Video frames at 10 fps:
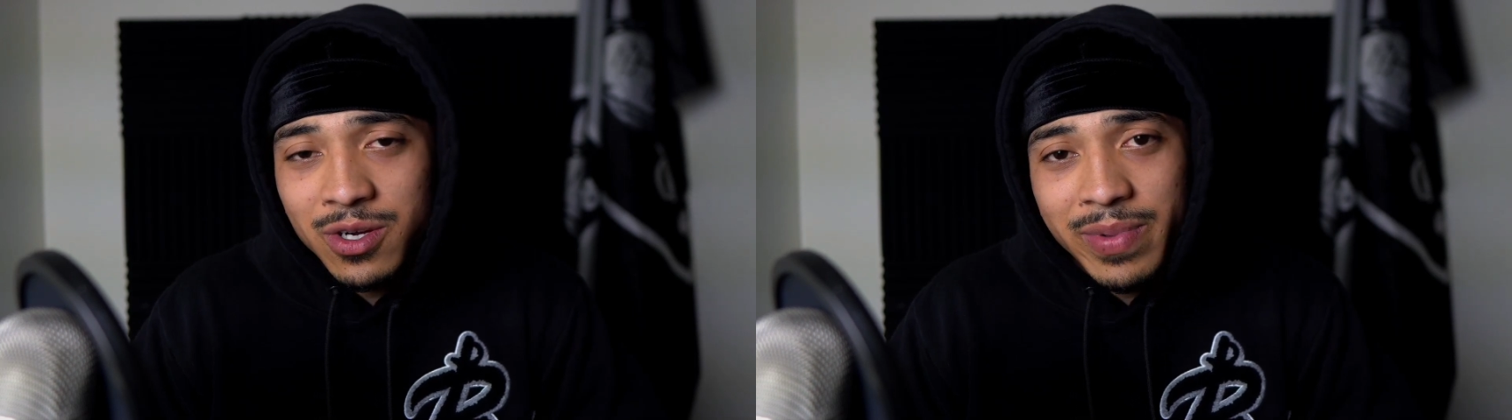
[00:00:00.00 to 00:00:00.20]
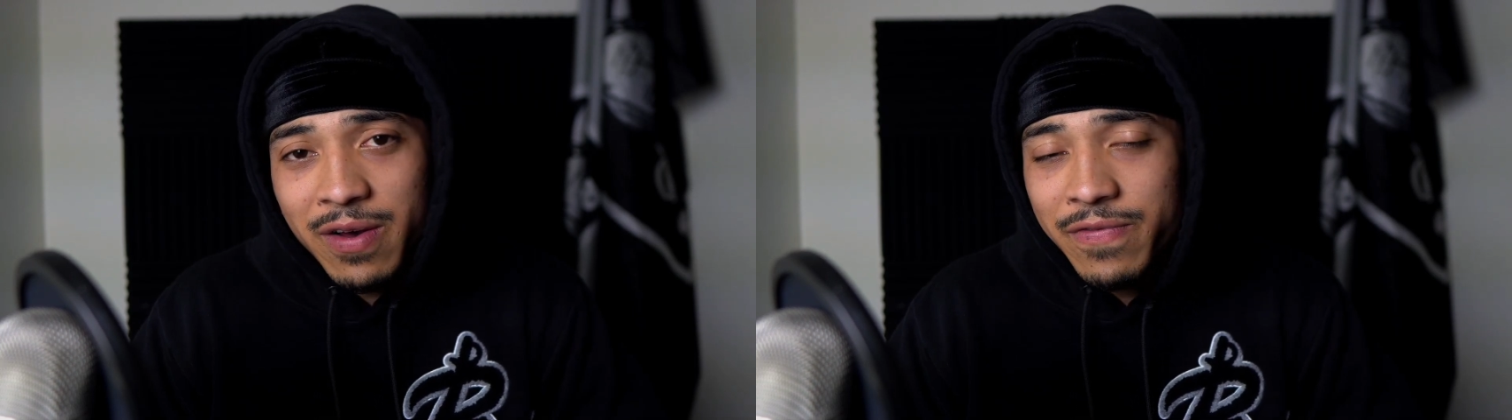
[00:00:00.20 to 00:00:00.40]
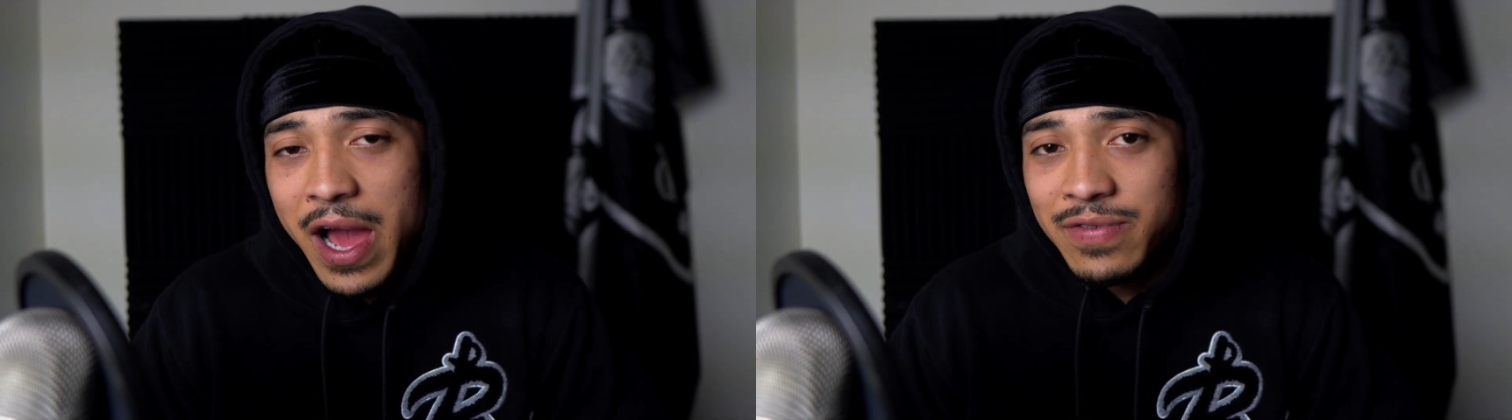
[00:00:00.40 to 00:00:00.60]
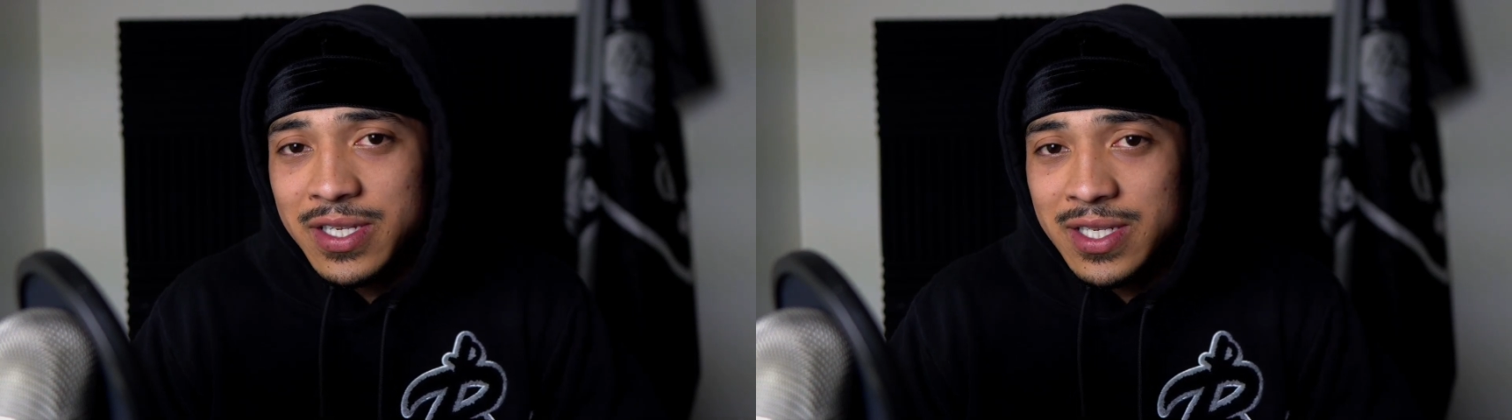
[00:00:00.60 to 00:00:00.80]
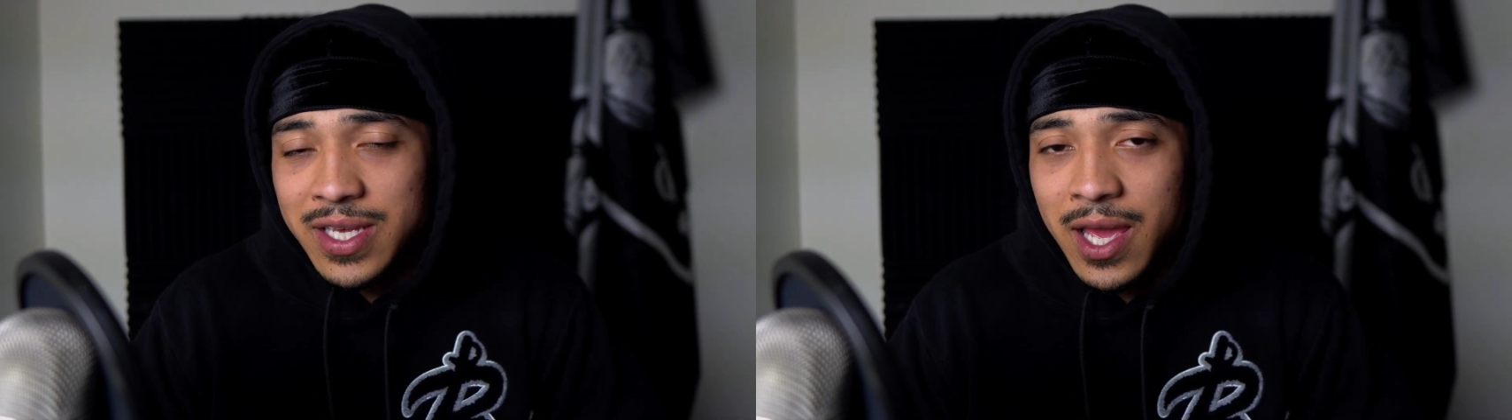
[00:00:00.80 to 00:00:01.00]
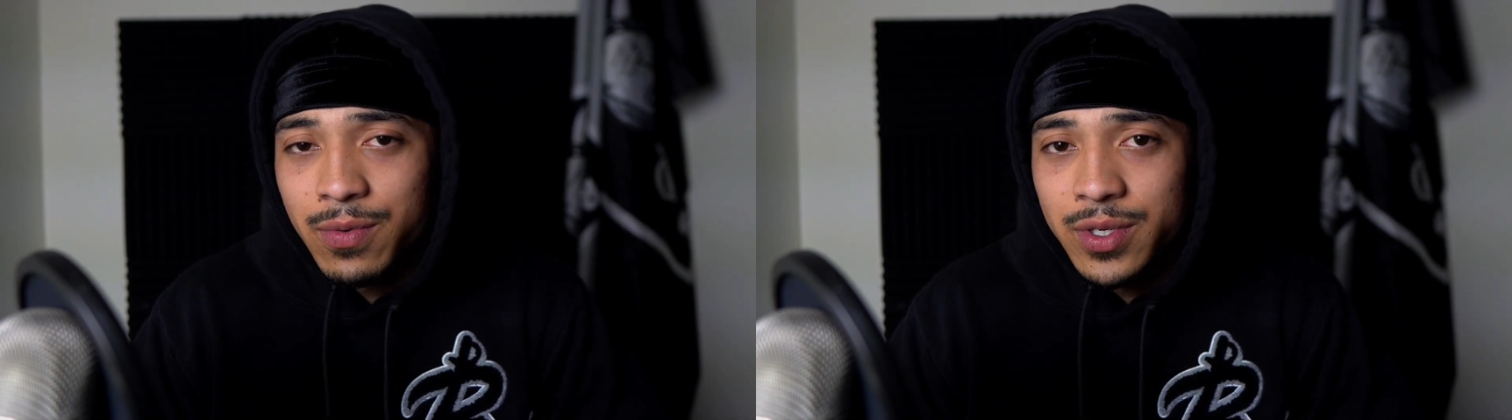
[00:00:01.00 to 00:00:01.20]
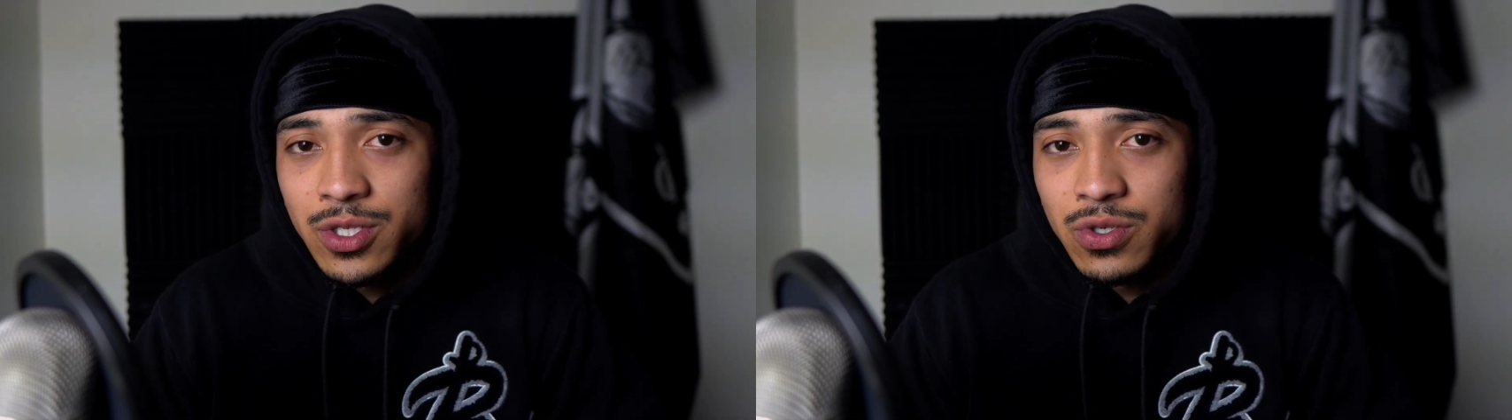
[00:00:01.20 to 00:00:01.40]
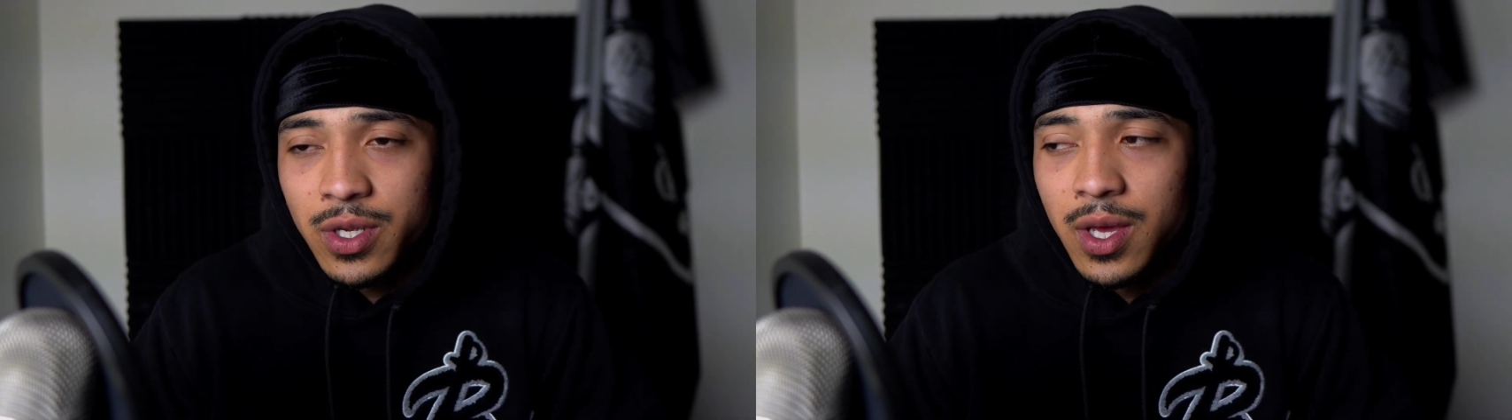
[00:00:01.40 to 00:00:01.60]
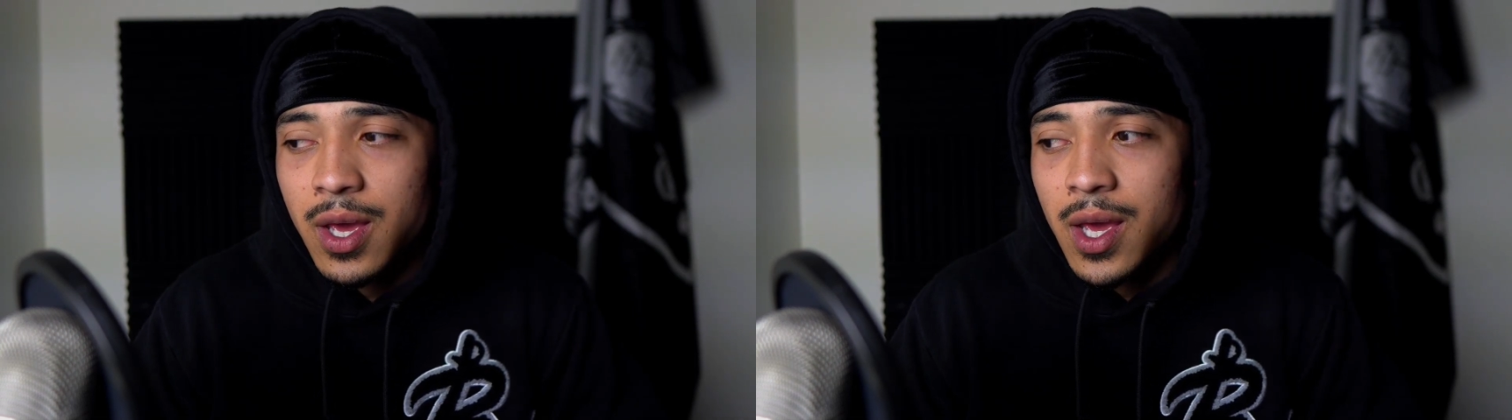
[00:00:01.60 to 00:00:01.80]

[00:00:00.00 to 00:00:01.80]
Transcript: about 5-6 game winning streak,